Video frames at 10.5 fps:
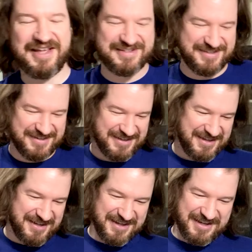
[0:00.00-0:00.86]
that's
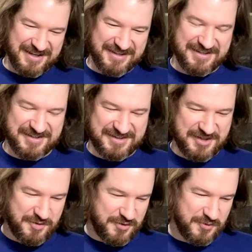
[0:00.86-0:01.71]
this is
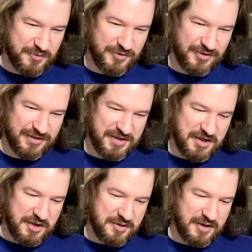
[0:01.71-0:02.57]
so cool.
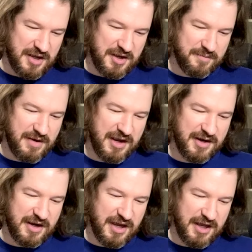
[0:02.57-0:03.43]
My,
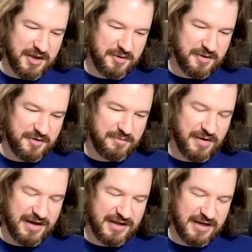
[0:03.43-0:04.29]
my uh,
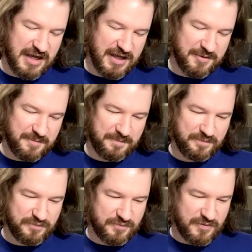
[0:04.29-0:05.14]
buddy um,
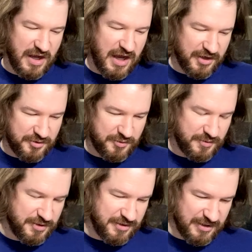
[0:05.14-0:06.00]
Haru
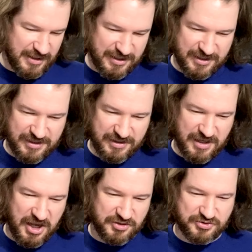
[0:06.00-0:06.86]
uh,
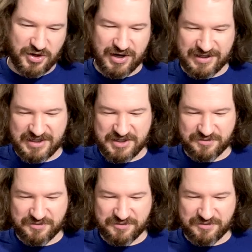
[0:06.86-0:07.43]
Haltron, he